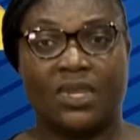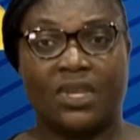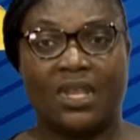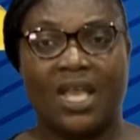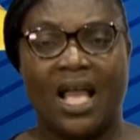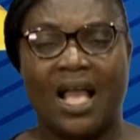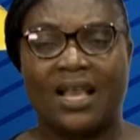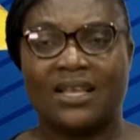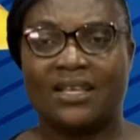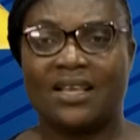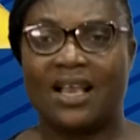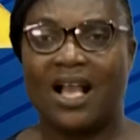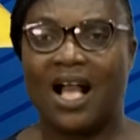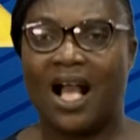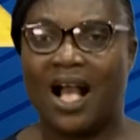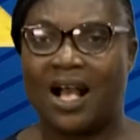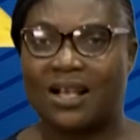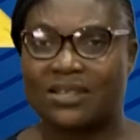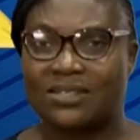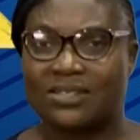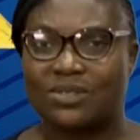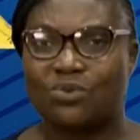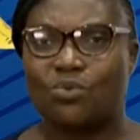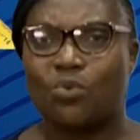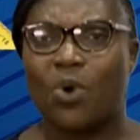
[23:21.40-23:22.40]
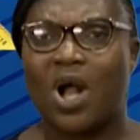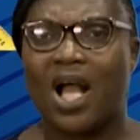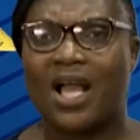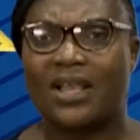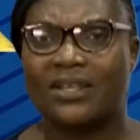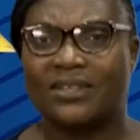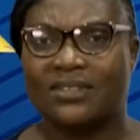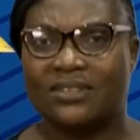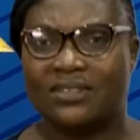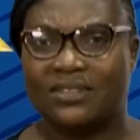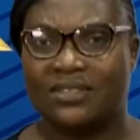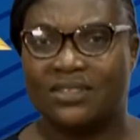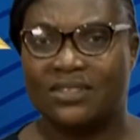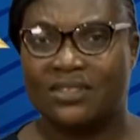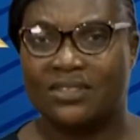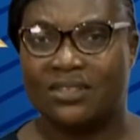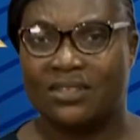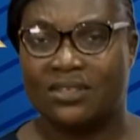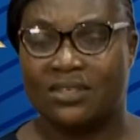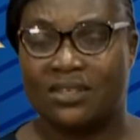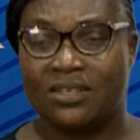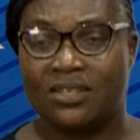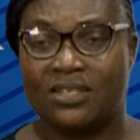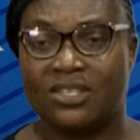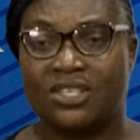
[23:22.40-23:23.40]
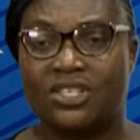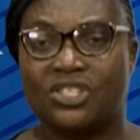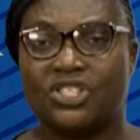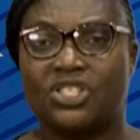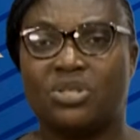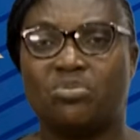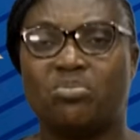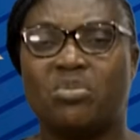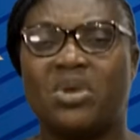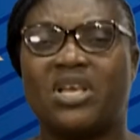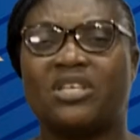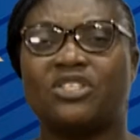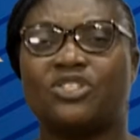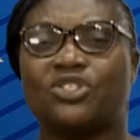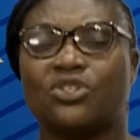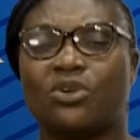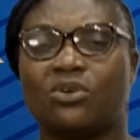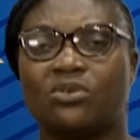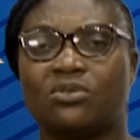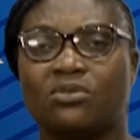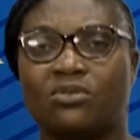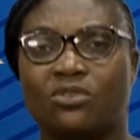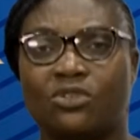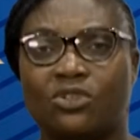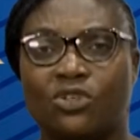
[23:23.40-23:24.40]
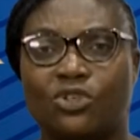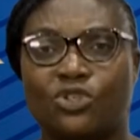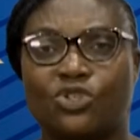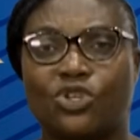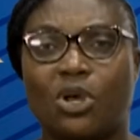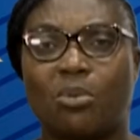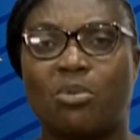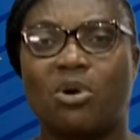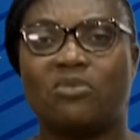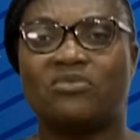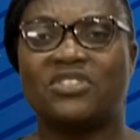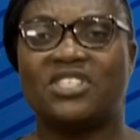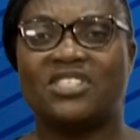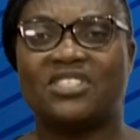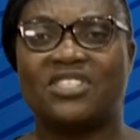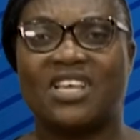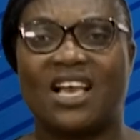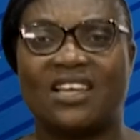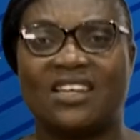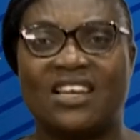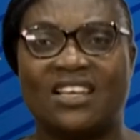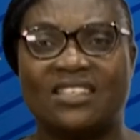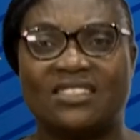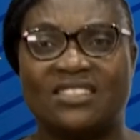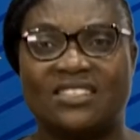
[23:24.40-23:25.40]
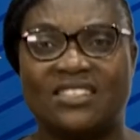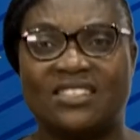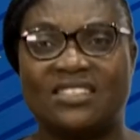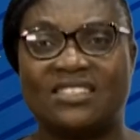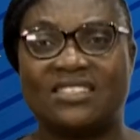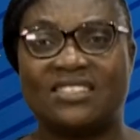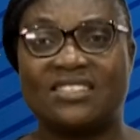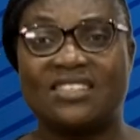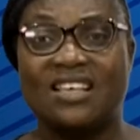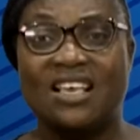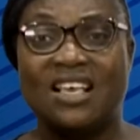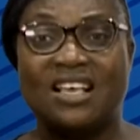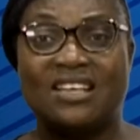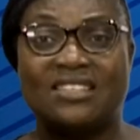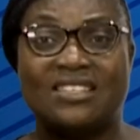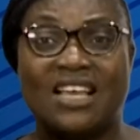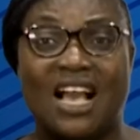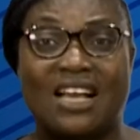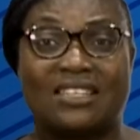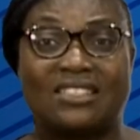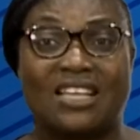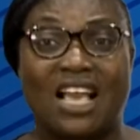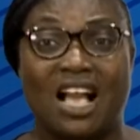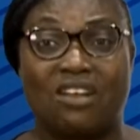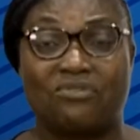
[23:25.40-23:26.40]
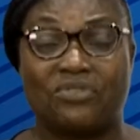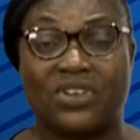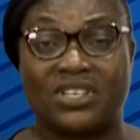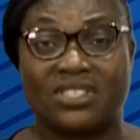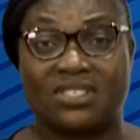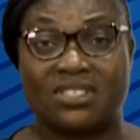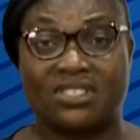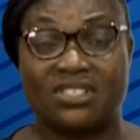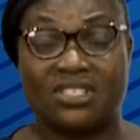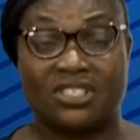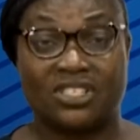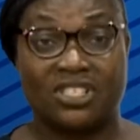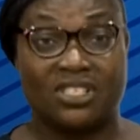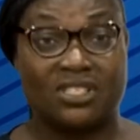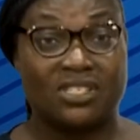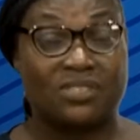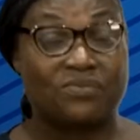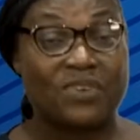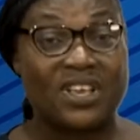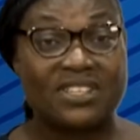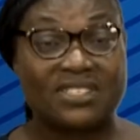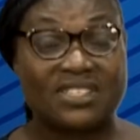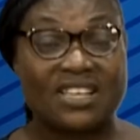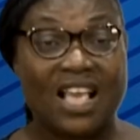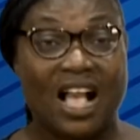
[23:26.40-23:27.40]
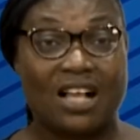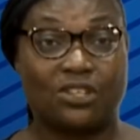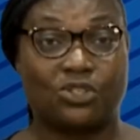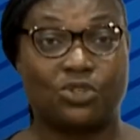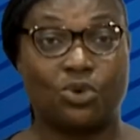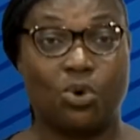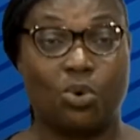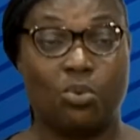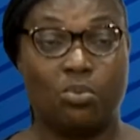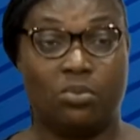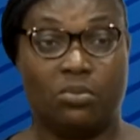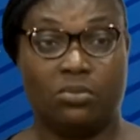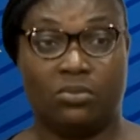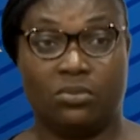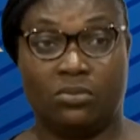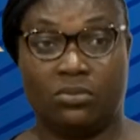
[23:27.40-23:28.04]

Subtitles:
I asked why. She mentioned some of the challenges that she's facing at home.